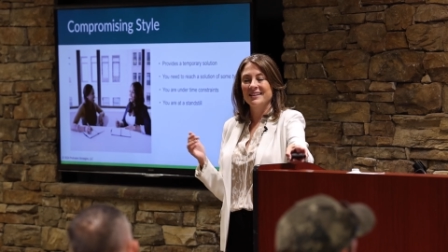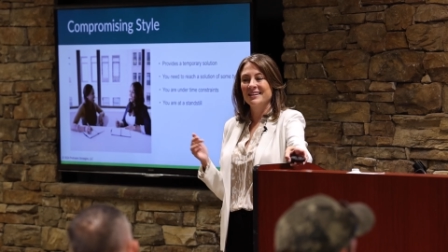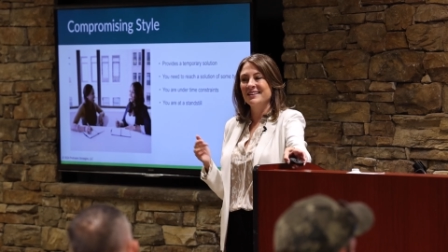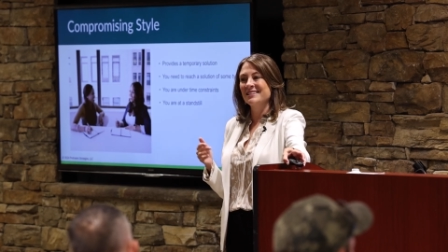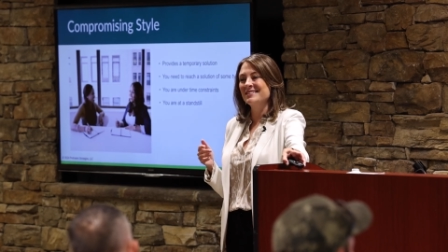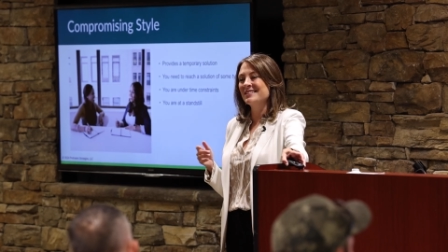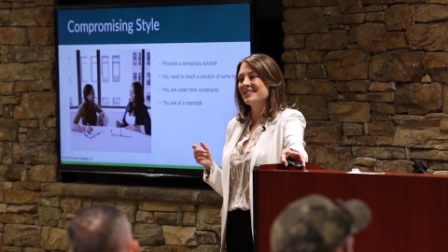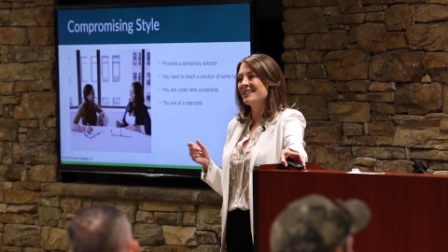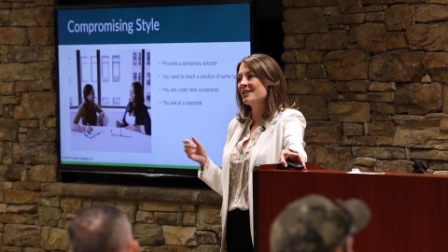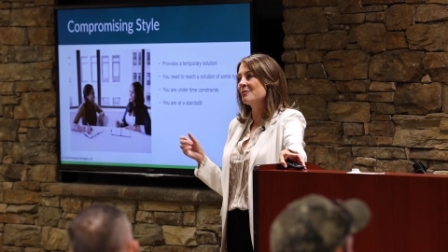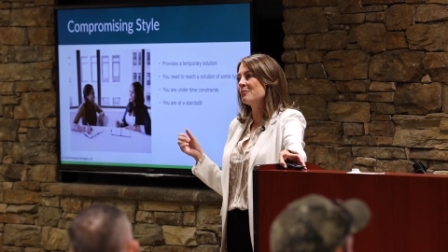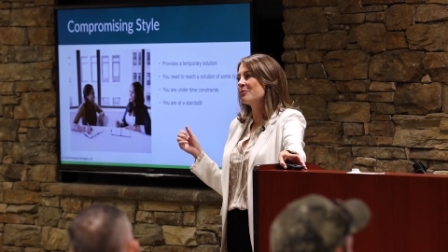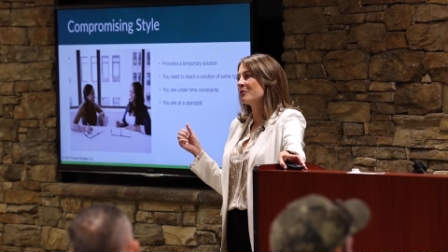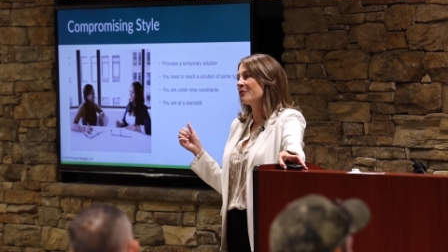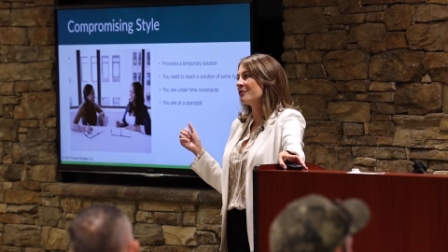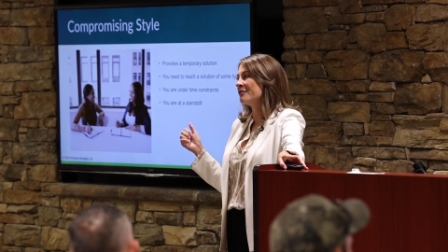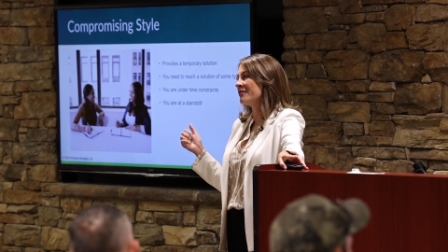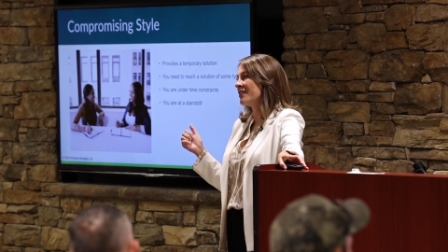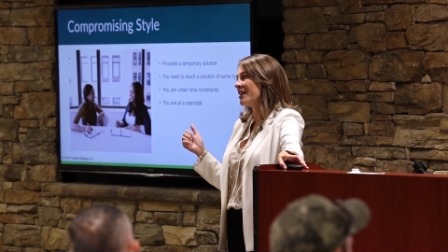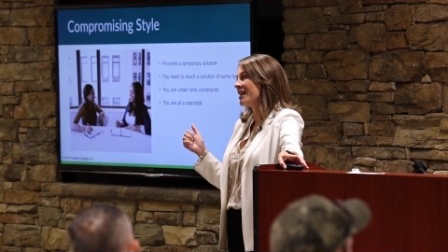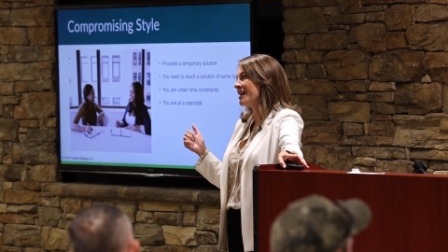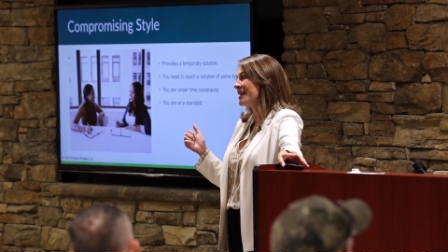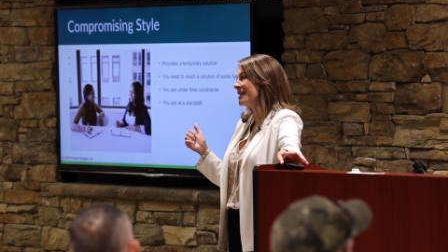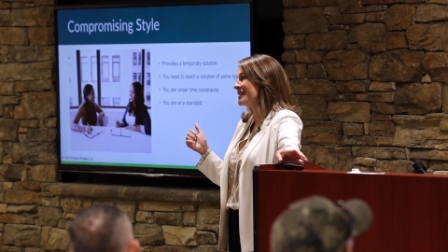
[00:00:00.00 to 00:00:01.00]
is that it
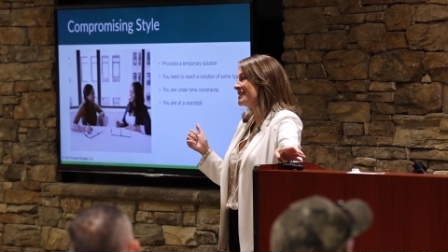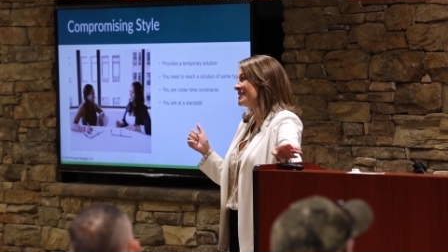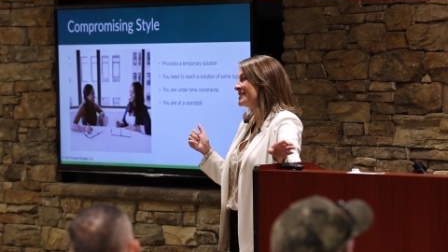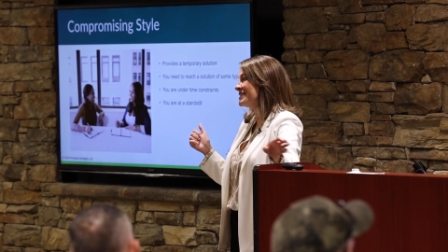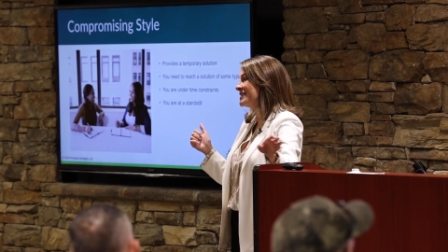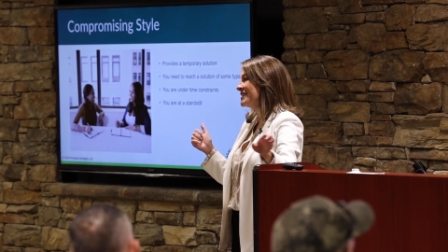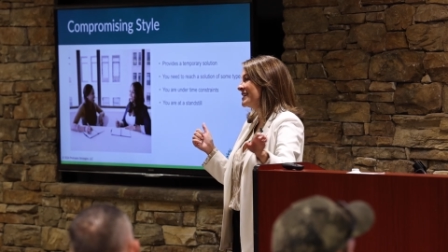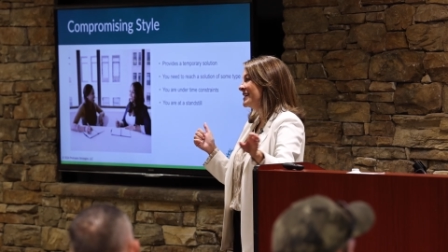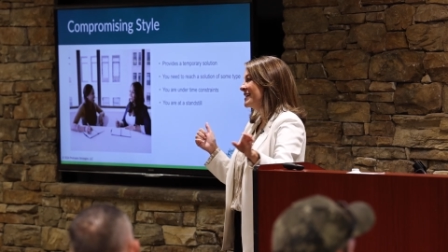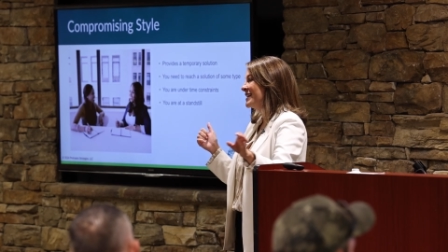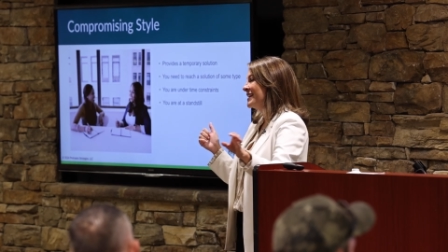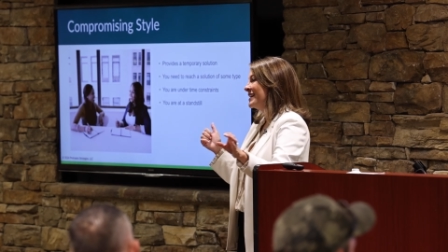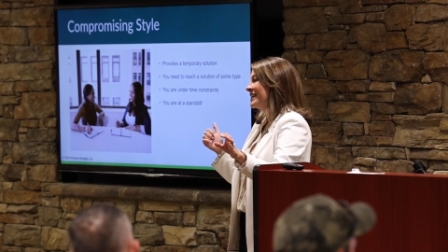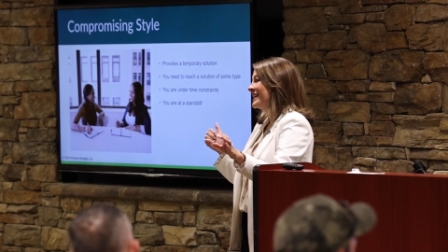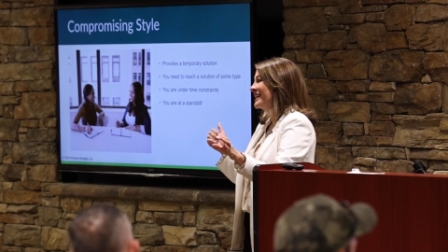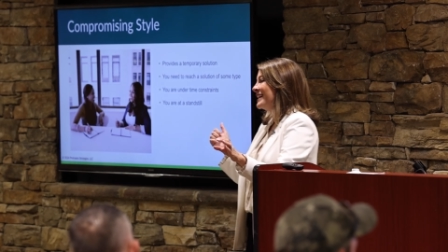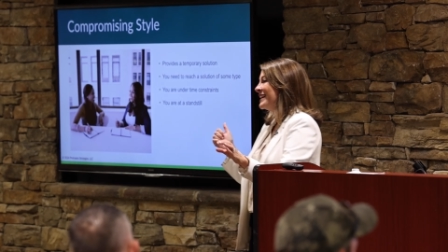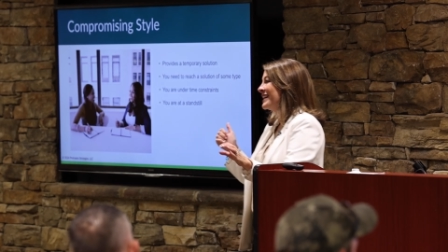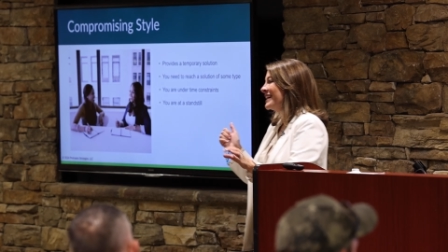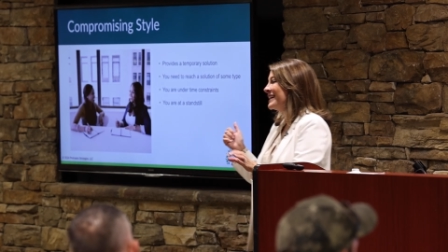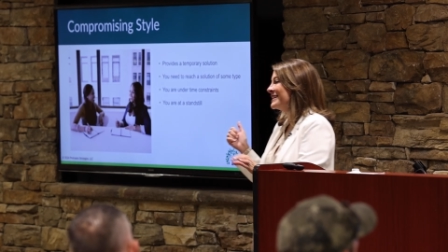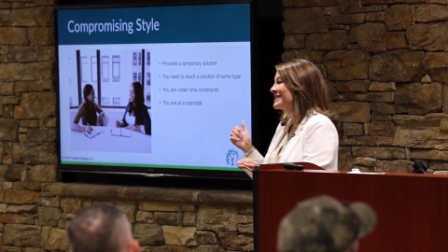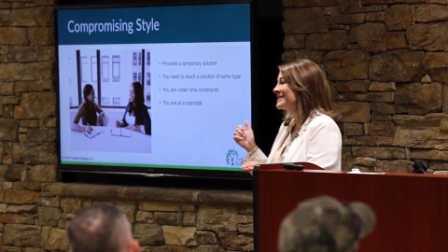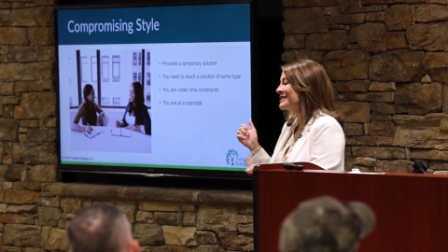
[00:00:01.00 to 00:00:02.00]
provides
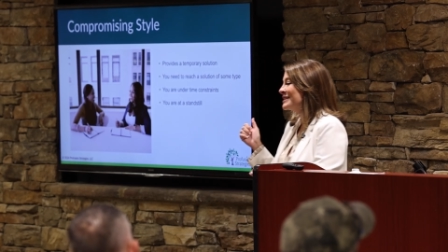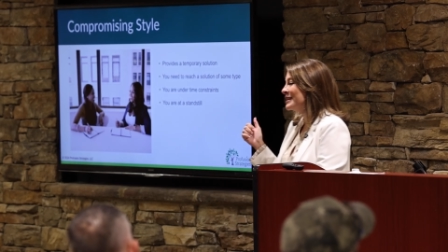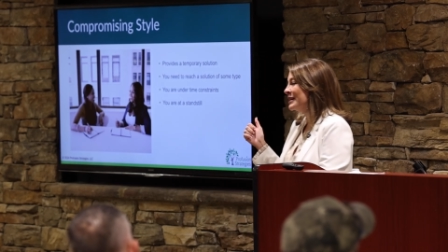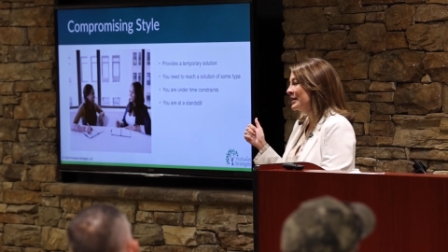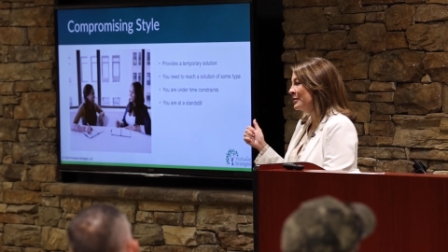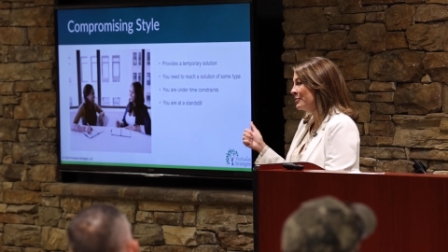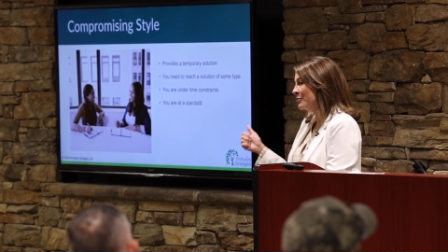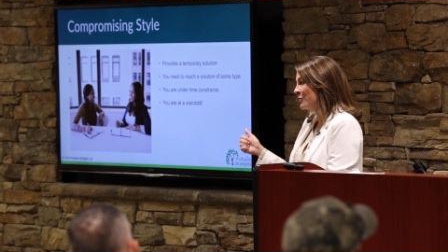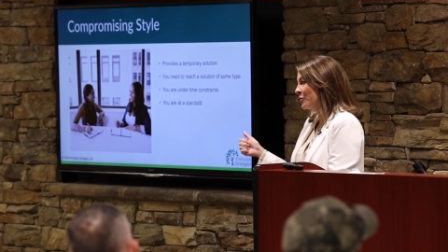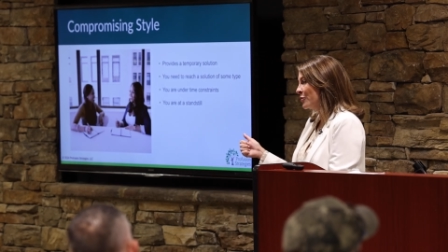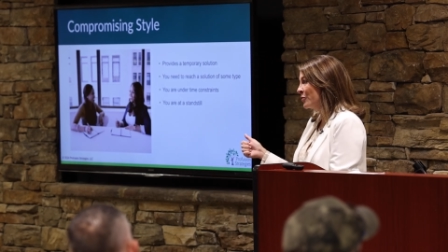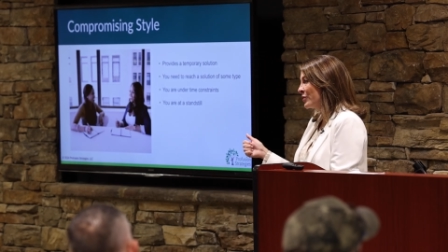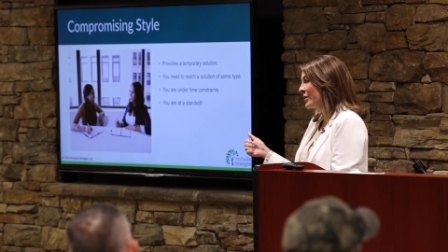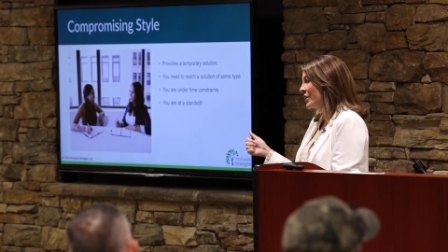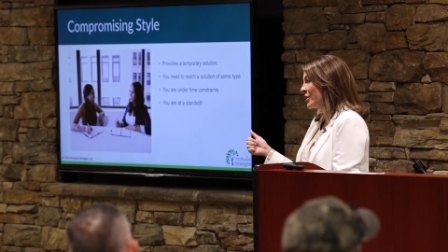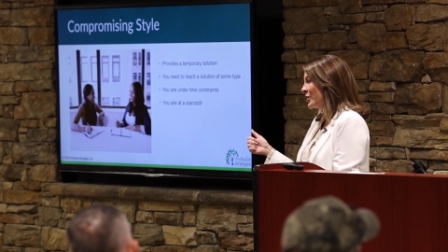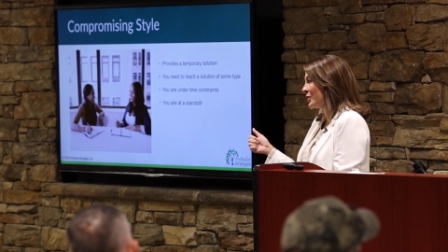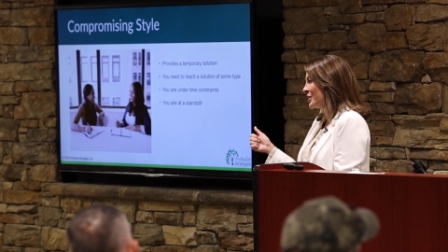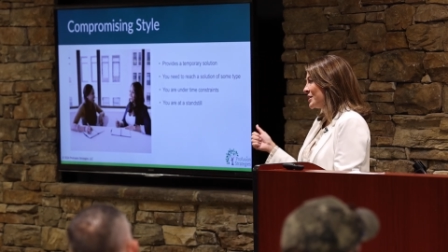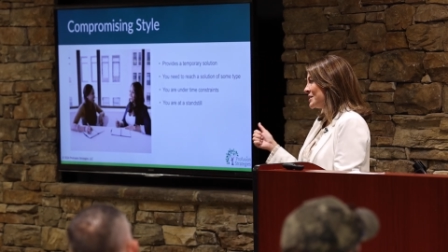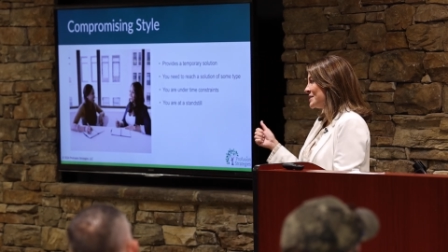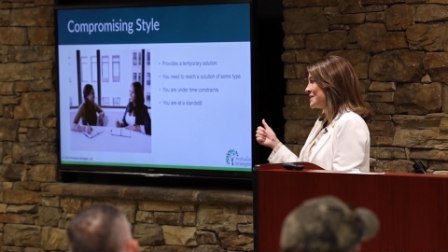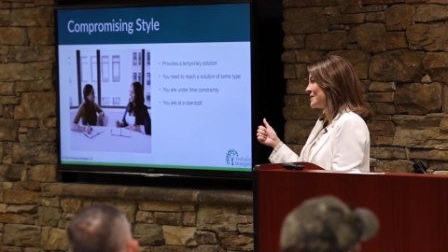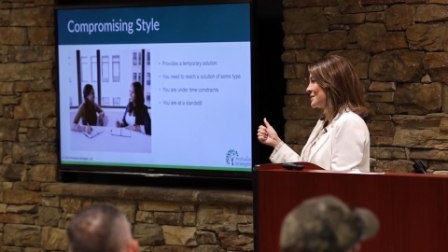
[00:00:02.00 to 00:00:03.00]
a
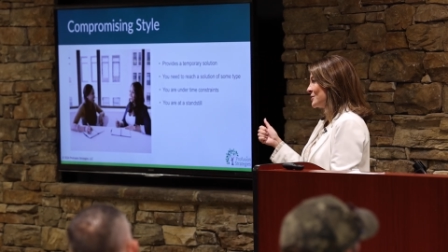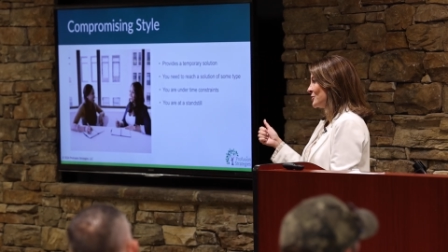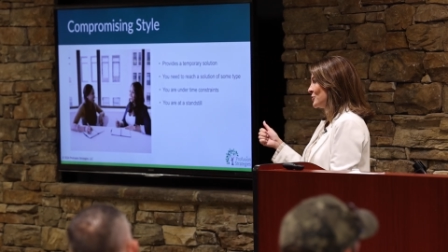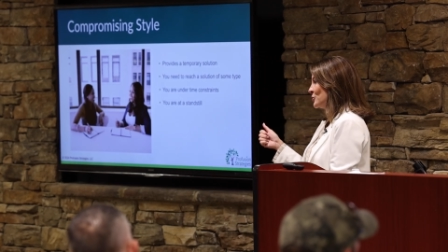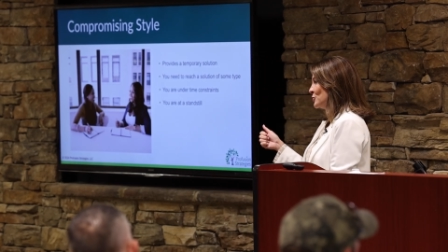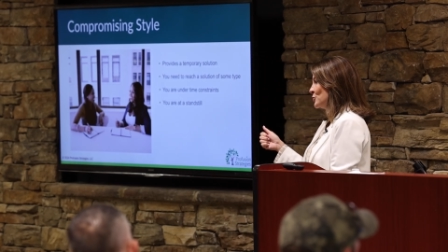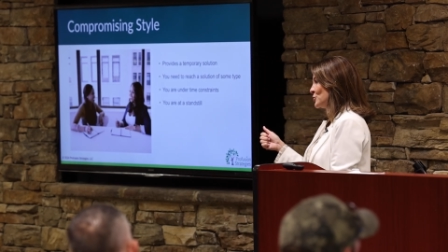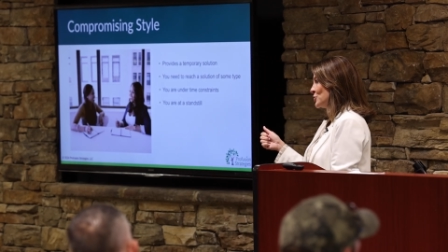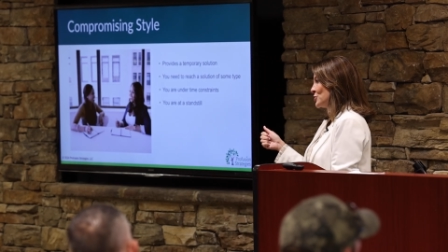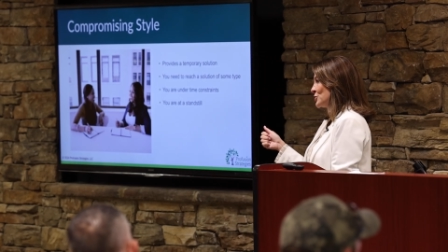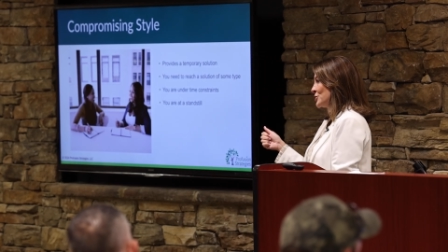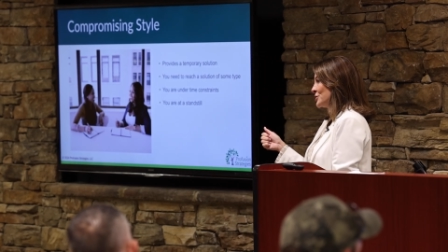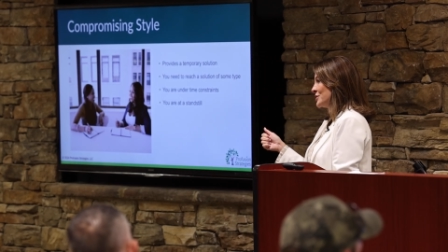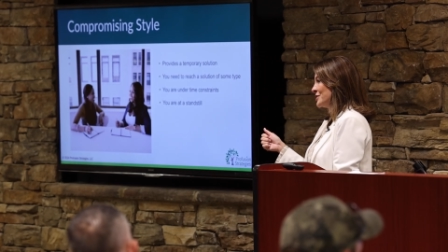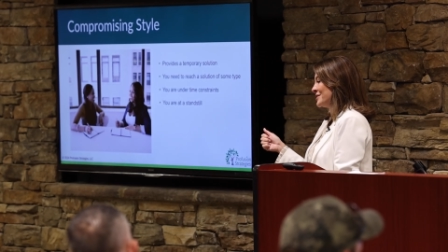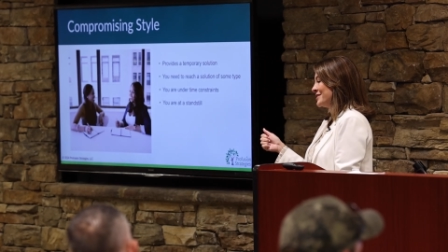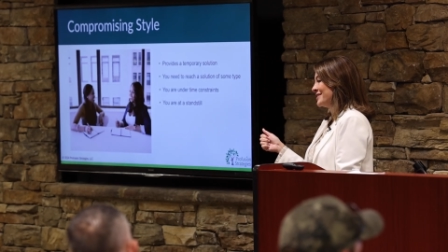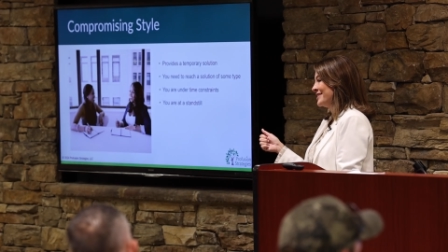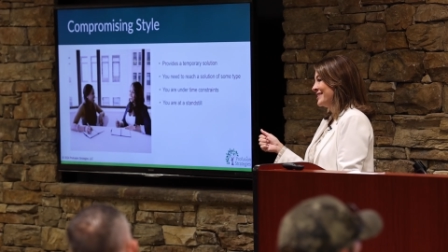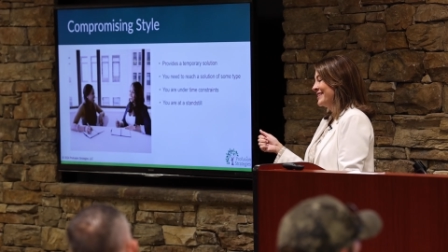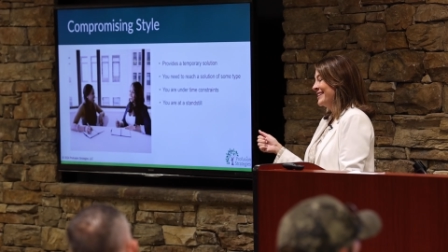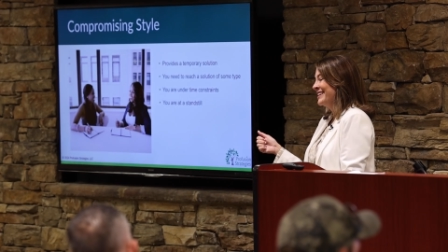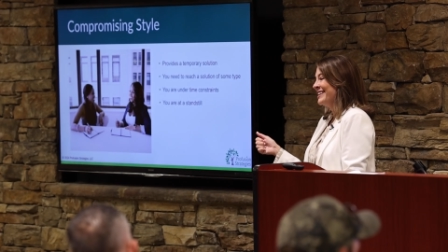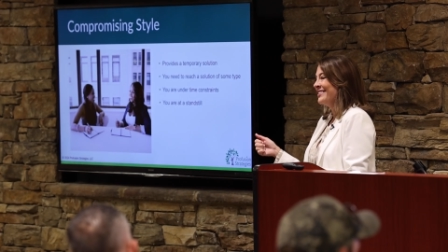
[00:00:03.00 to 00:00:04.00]
temporary solution